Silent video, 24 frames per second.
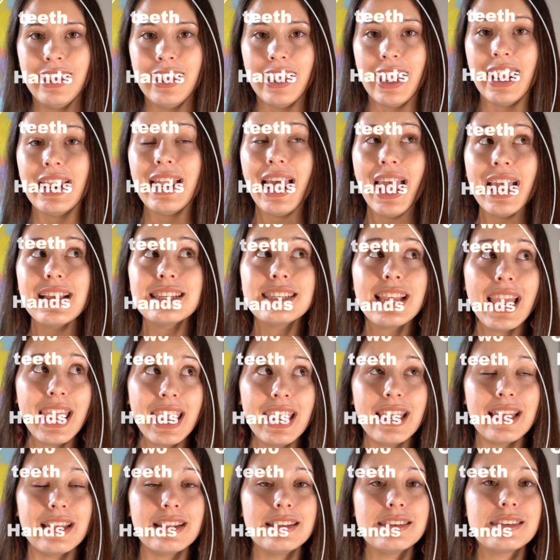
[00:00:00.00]
It has
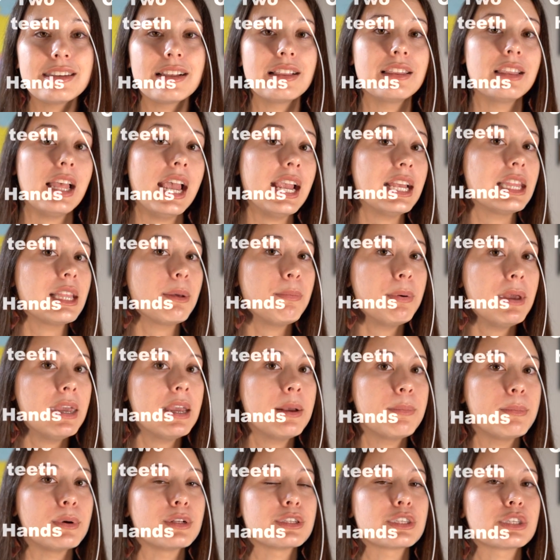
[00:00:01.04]
hands like the pink
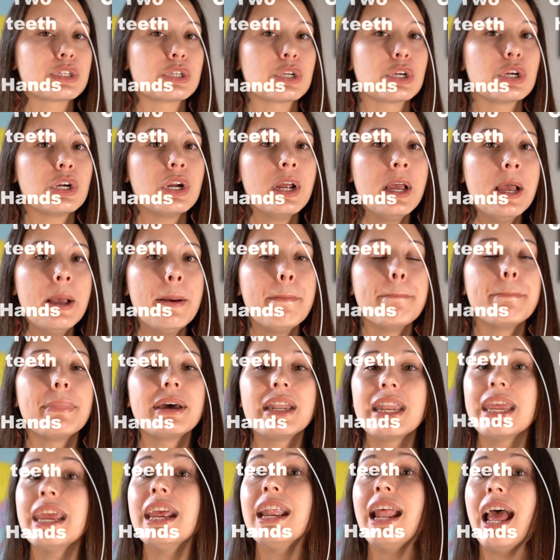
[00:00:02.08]
Munster, but
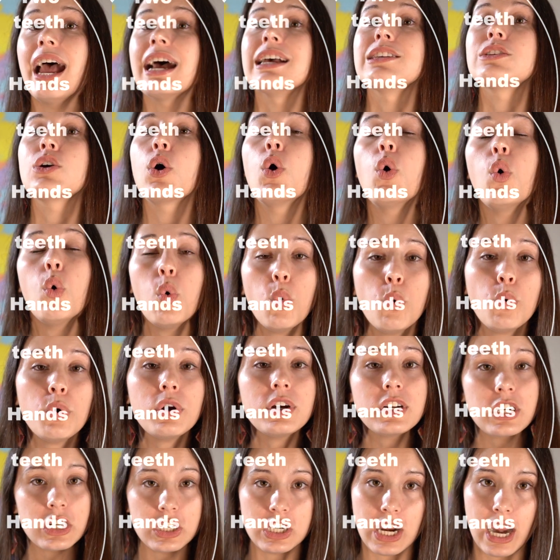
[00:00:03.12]
it has
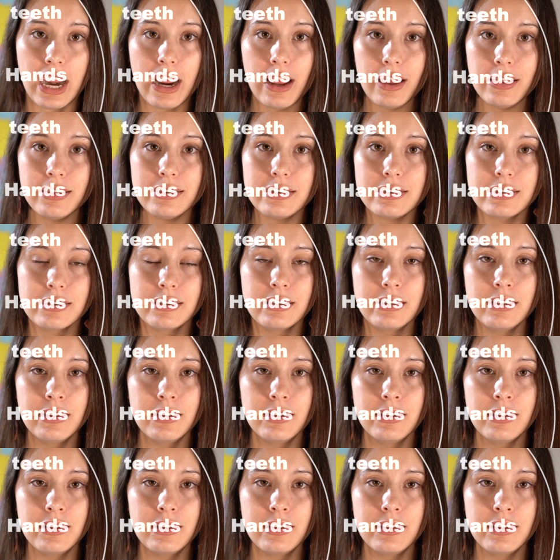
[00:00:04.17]
orange hands.